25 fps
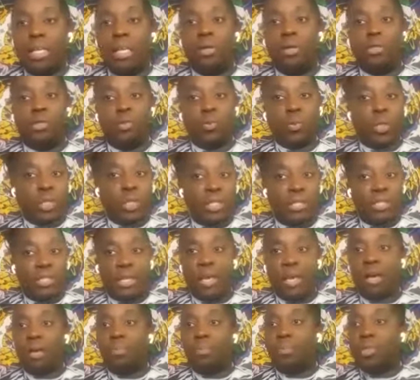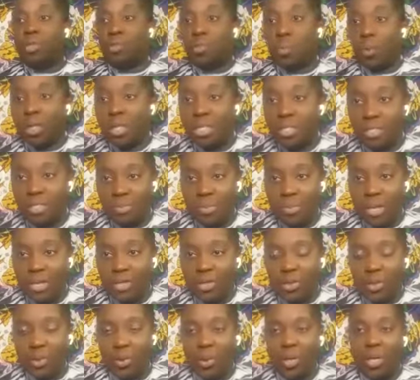He is willing to help, he's willing to
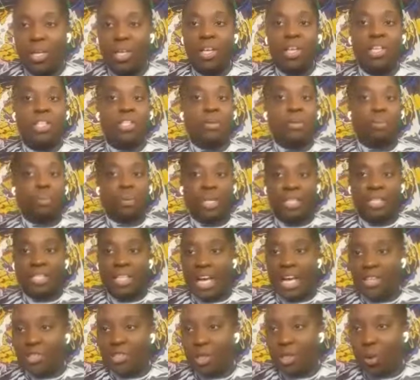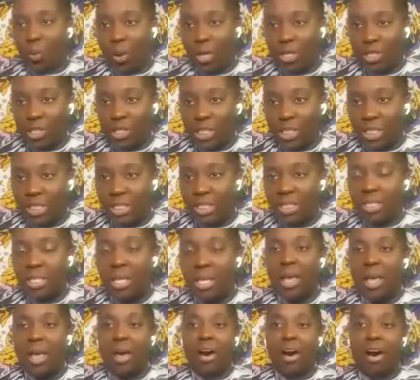mentor. So please ask your questions,
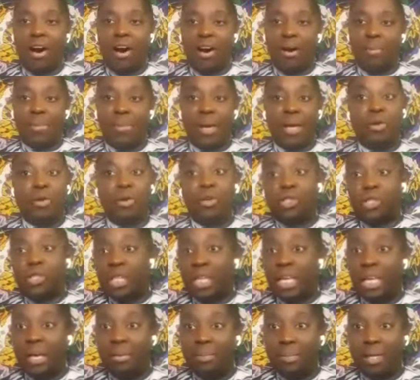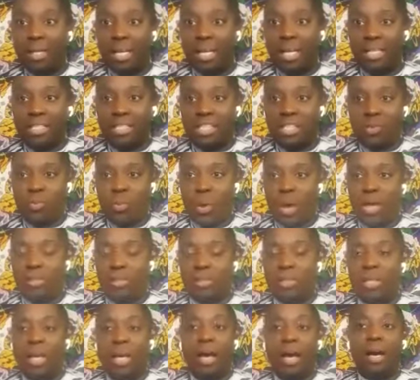and also email us as
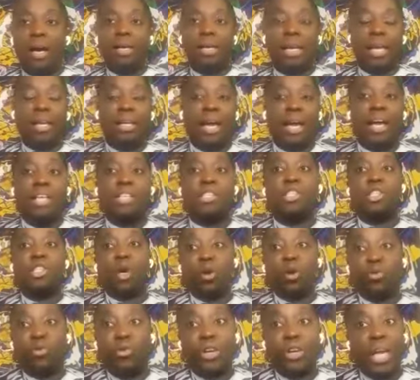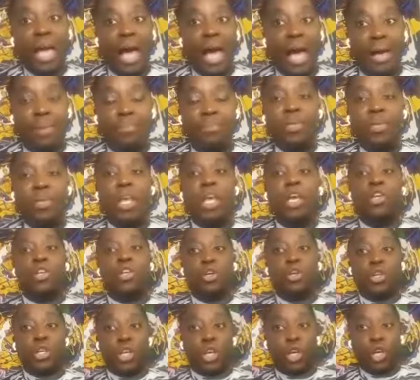well. Again, guys, don't forget
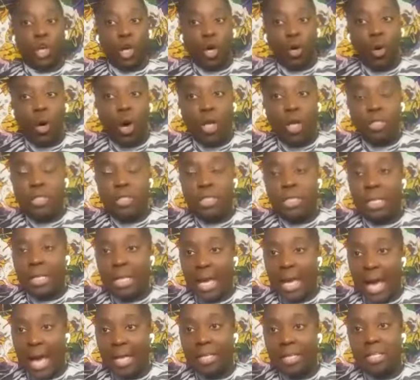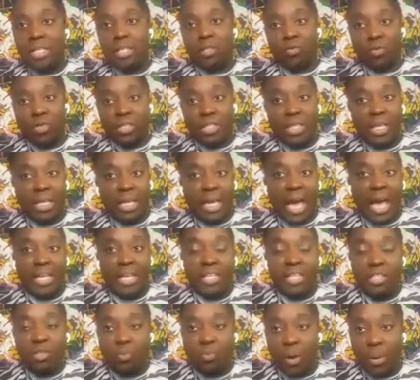you're going to go onto the Catalyst, visit the
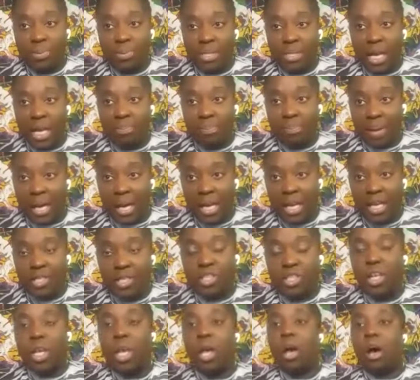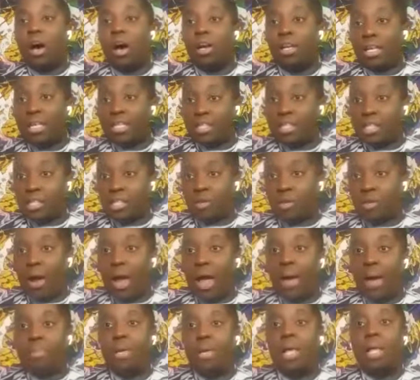Catalyst website page on
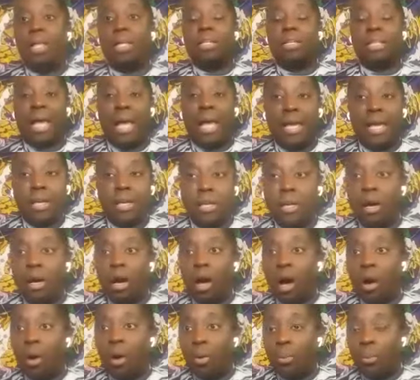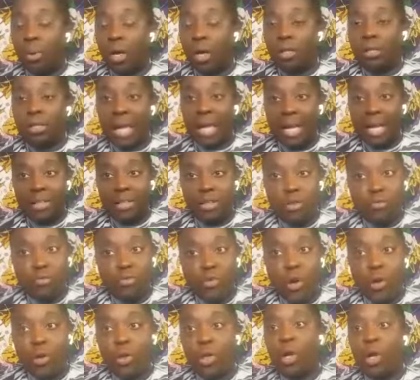Instagram, like the
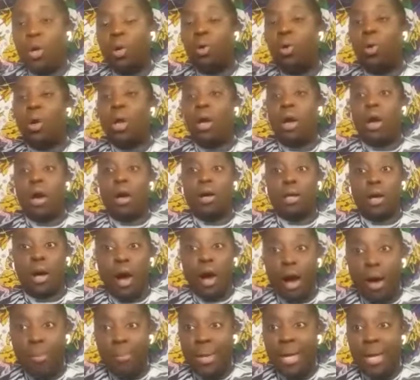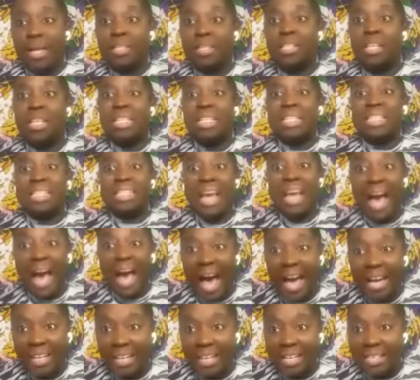photo, comment,
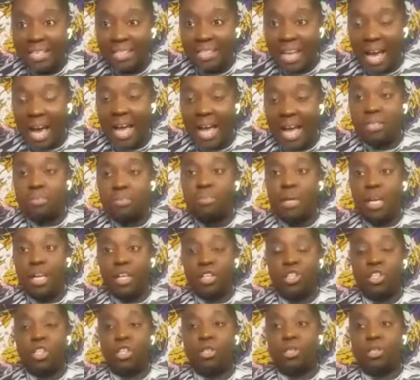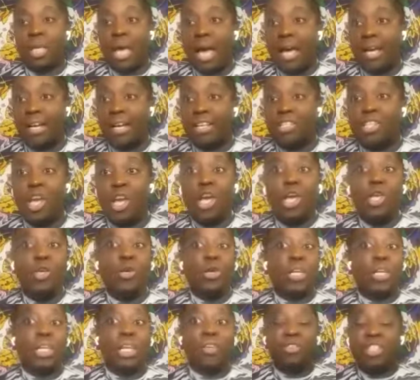tag us, guys. Make sure you tag us.
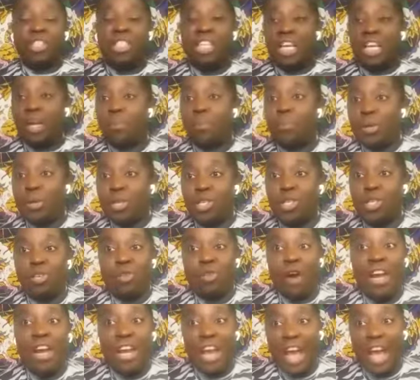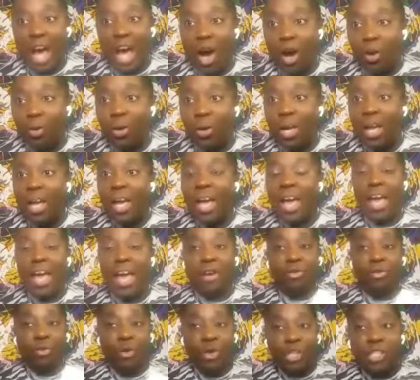You can even take a picture right now
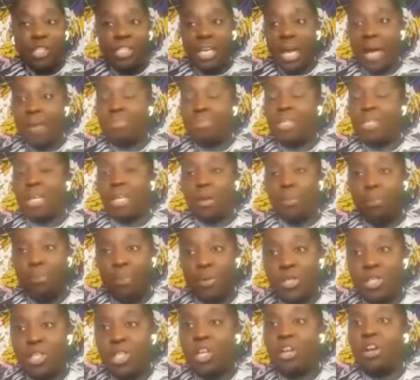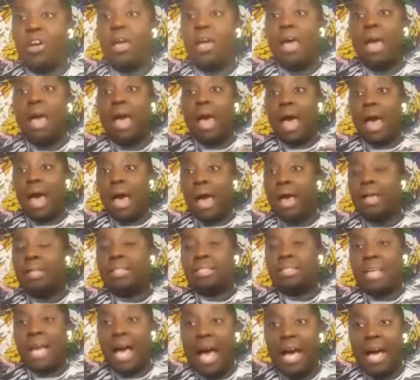in real time. Take a picture
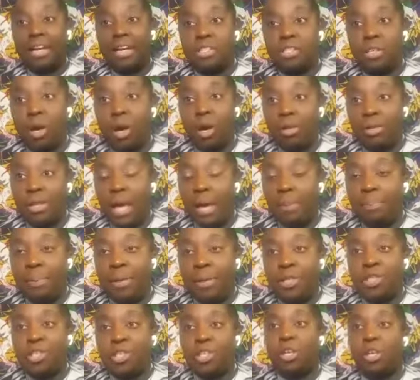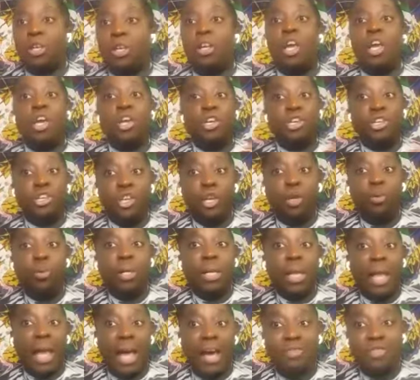and tag us on that picture. You
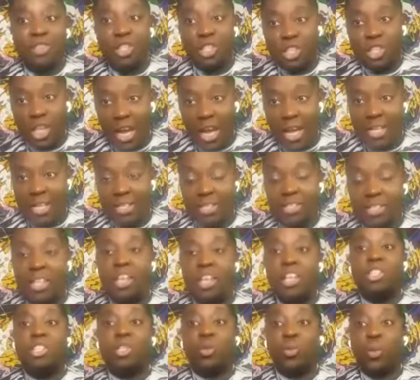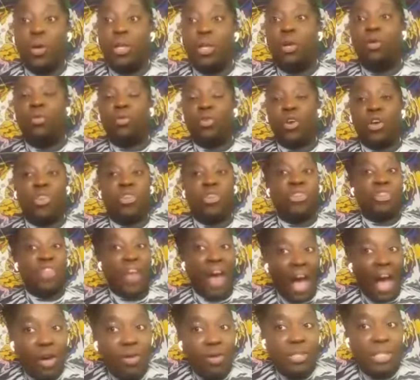will have the chance to win over
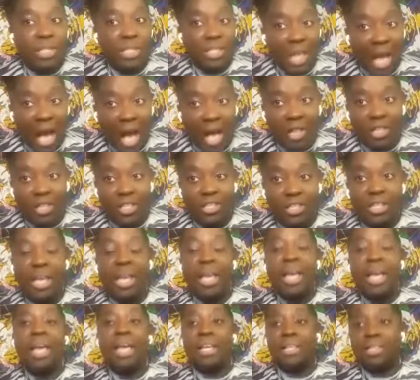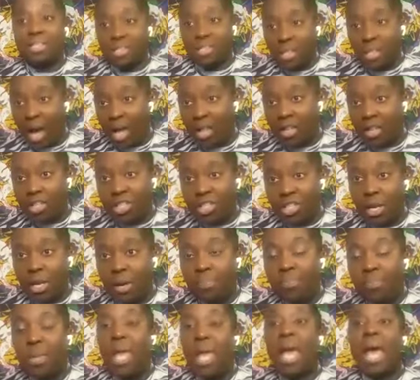$1,000 in
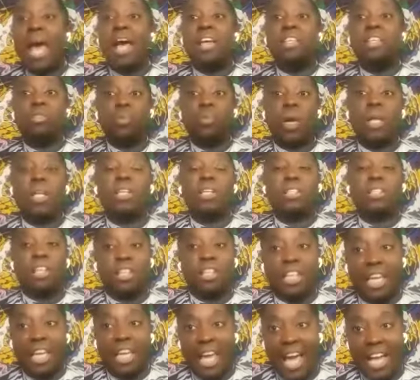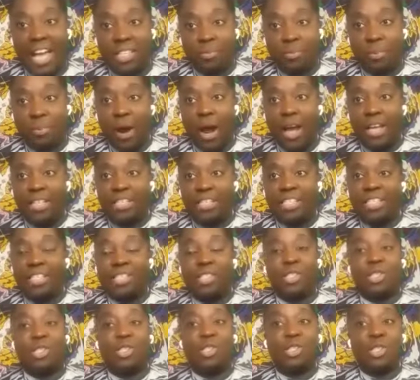scholarship as well as other cash prizes.
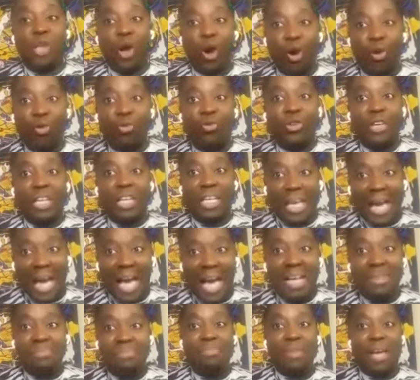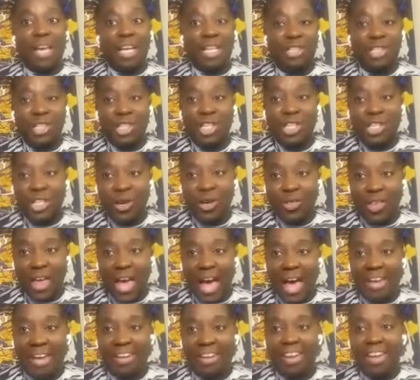So don't forget, make sure you do
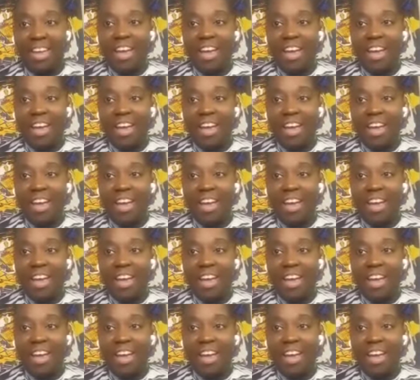that.